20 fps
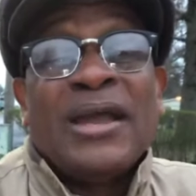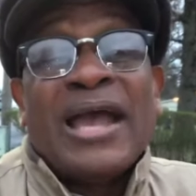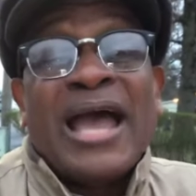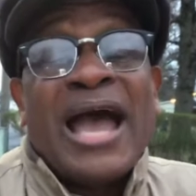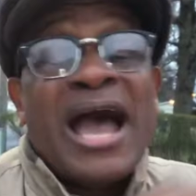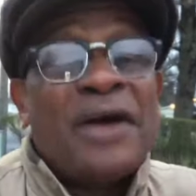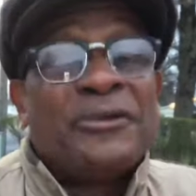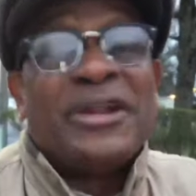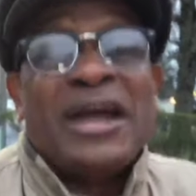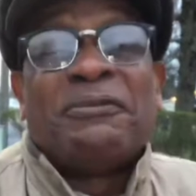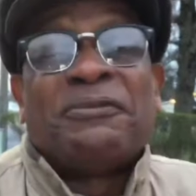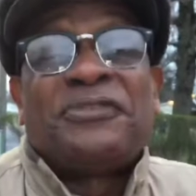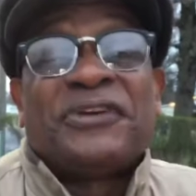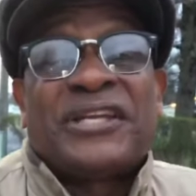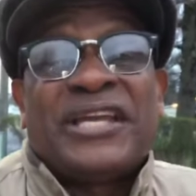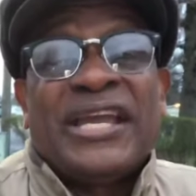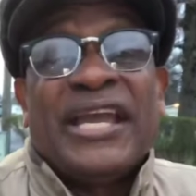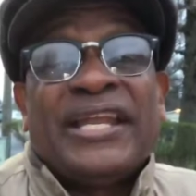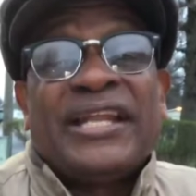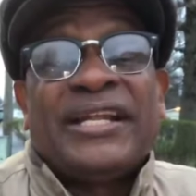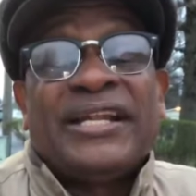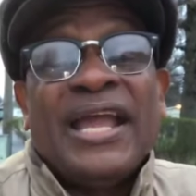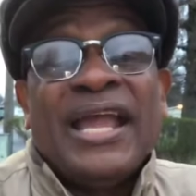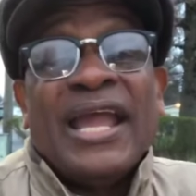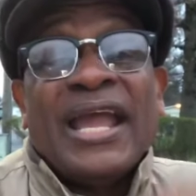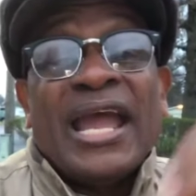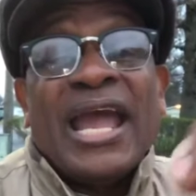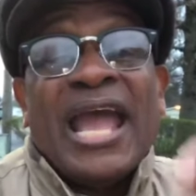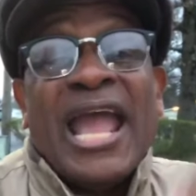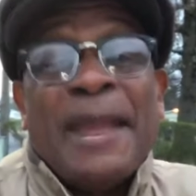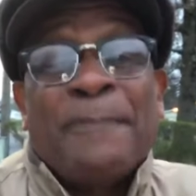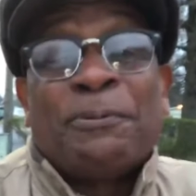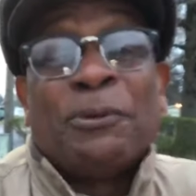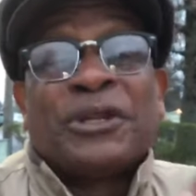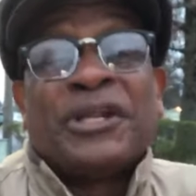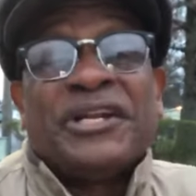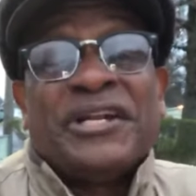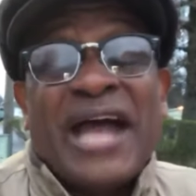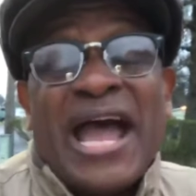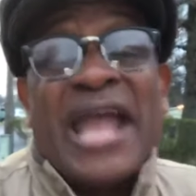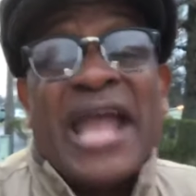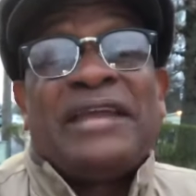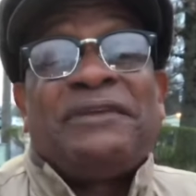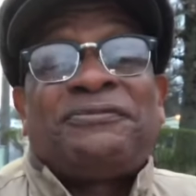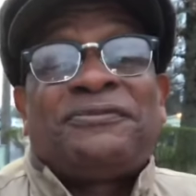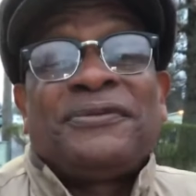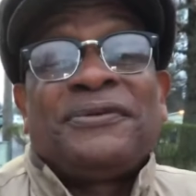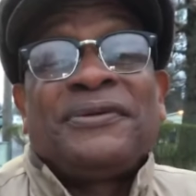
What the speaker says: I'll never forget it, April the 9th.